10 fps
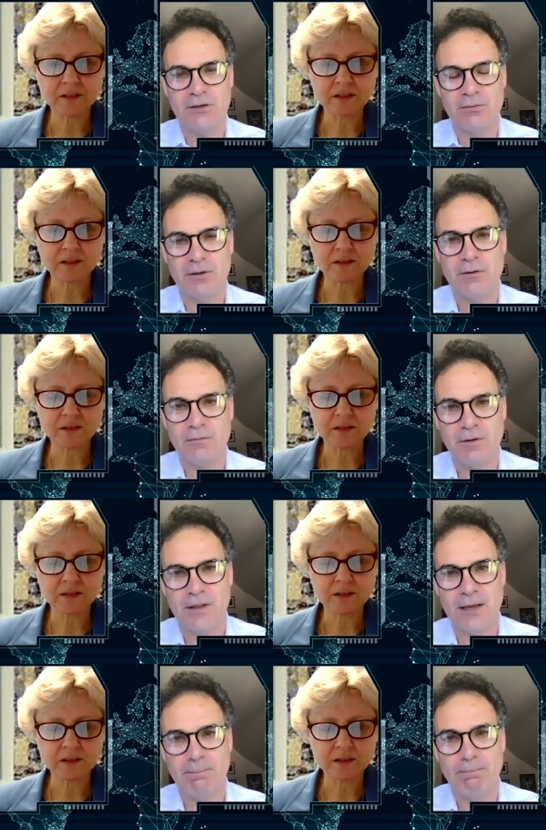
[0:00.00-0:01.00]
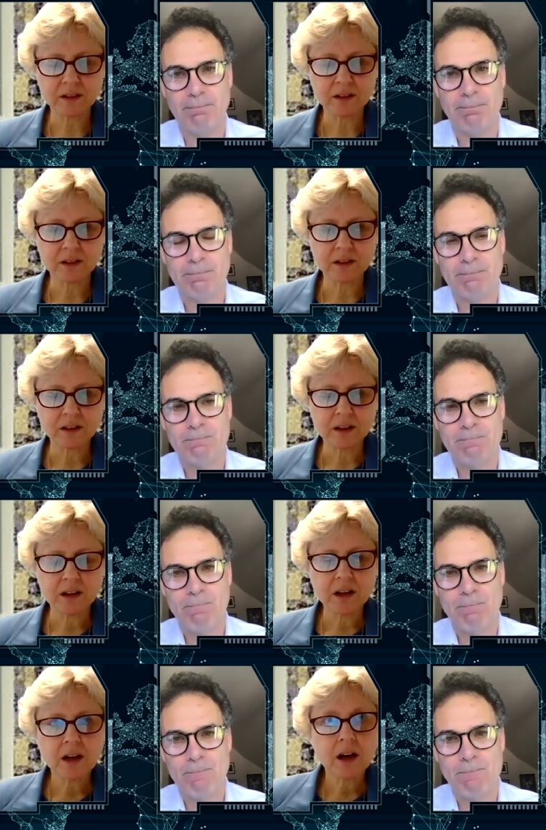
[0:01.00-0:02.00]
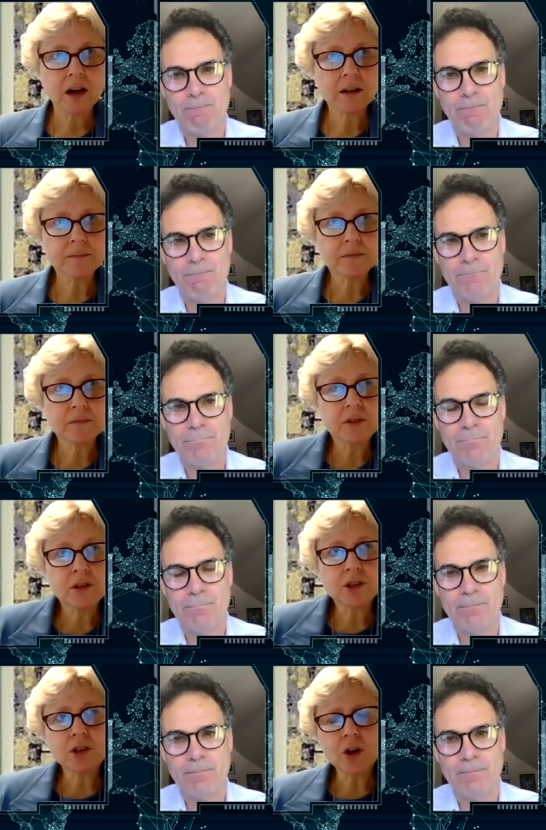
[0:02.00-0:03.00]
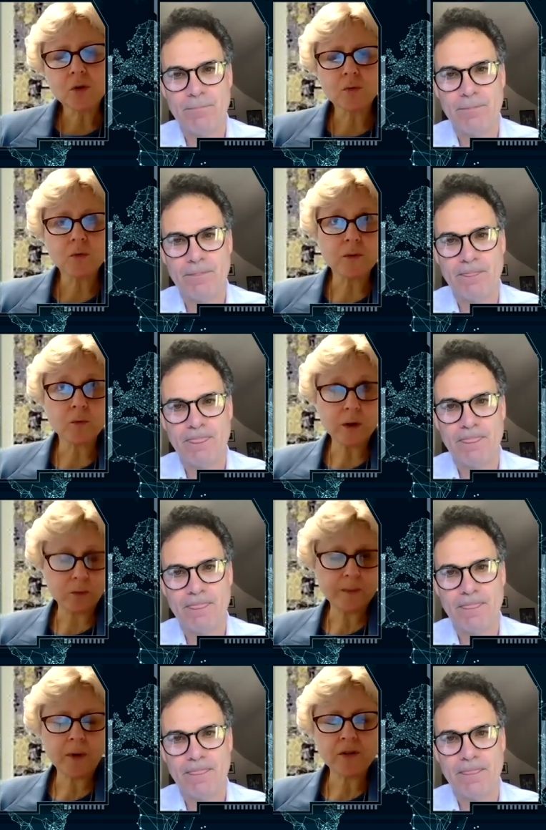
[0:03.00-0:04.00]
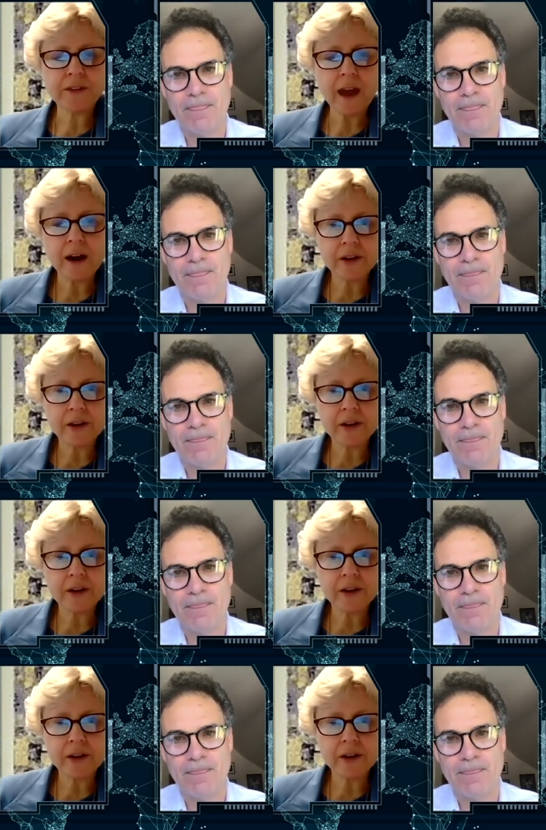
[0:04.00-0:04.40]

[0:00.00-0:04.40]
Speaker 1: with, with them?
Speaker 2: Um, you know, we, we both carry